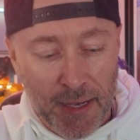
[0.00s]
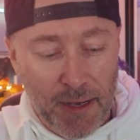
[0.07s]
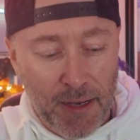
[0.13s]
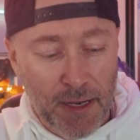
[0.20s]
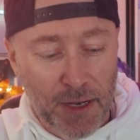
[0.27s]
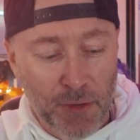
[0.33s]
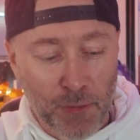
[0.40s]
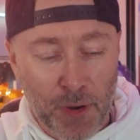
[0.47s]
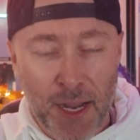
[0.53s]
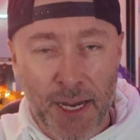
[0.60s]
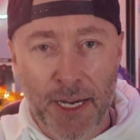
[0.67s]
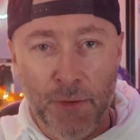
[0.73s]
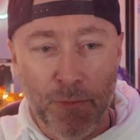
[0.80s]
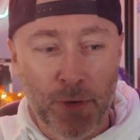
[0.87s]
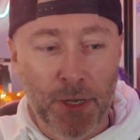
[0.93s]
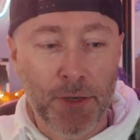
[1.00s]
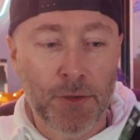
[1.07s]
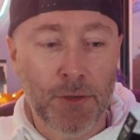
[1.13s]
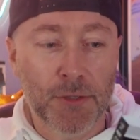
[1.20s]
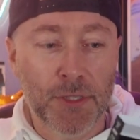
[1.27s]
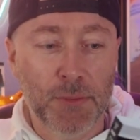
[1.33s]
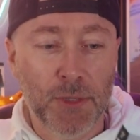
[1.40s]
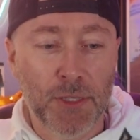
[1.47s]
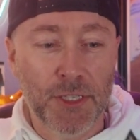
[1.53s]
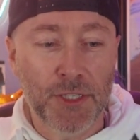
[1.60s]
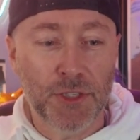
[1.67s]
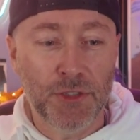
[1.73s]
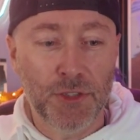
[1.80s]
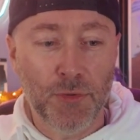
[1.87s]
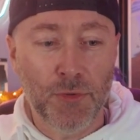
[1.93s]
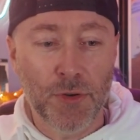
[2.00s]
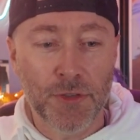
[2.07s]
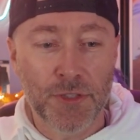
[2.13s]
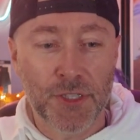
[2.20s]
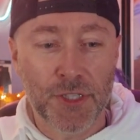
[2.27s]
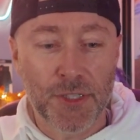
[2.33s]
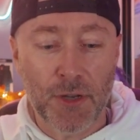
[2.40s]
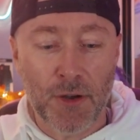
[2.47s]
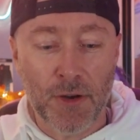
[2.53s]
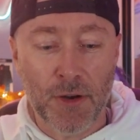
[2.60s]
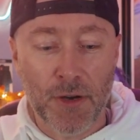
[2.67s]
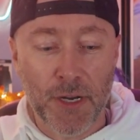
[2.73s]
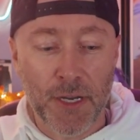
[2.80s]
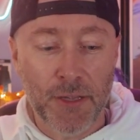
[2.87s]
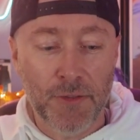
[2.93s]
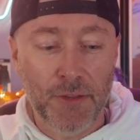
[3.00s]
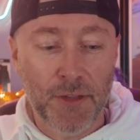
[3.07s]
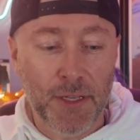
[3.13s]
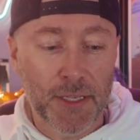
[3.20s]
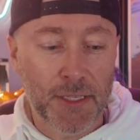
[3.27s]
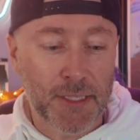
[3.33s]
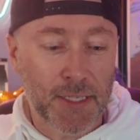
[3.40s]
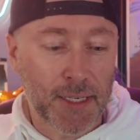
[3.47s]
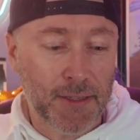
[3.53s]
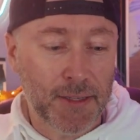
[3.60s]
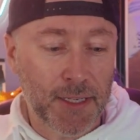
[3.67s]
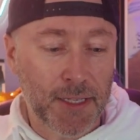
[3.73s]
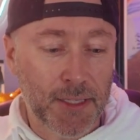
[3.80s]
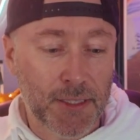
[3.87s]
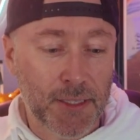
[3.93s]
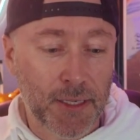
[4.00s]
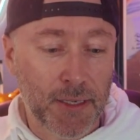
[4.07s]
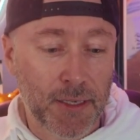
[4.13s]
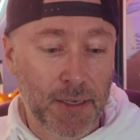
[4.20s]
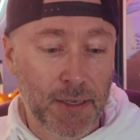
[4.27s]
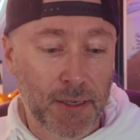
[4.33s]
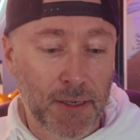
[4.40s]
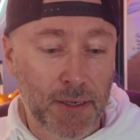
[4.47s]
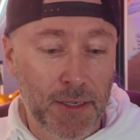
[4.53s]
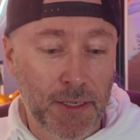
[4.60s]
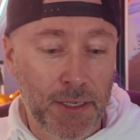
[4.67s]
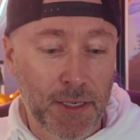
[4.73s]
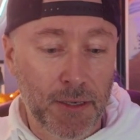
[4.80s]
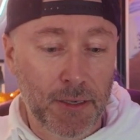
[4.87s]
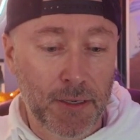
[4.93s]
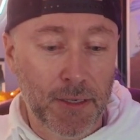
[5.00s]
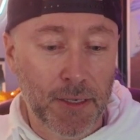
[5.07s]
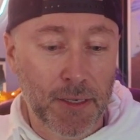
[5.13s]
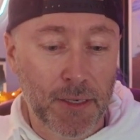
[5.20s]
Ryan Reynolds and Melissa George star in this, and I think it's a young